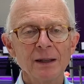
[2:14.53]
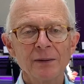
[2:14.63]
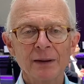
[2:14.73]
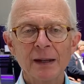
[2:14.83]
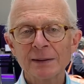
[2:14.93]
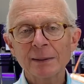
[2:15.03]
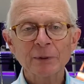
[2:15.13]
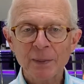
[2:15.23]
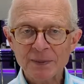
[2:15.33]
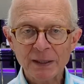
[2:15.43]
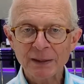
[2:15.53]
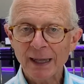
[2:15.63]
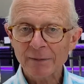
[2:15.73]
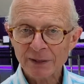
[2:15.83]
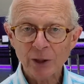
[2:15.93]
They sometimes need to
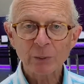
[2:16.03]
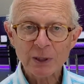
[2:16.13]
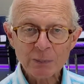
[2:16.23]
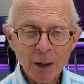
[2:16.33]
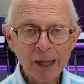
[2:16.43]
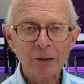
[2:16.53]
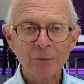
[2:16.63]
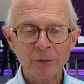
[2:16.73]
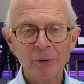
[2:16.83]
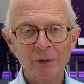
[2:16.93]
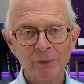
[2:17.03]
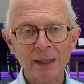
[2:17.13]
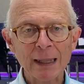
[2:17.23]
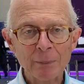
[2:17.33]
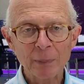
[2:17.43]
have cerebrospinal fluid, the
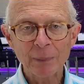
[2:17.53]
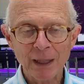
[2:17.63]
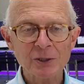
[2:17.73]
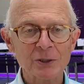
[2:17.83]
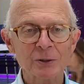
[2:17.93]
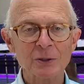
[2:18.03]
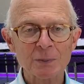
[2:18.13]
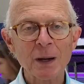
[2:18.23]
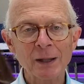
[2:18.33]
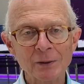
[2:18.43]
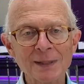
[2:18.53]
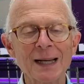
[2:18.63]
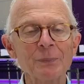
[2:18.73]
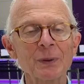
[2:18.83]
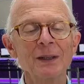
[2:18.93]
lumbar puncture or spinal tap,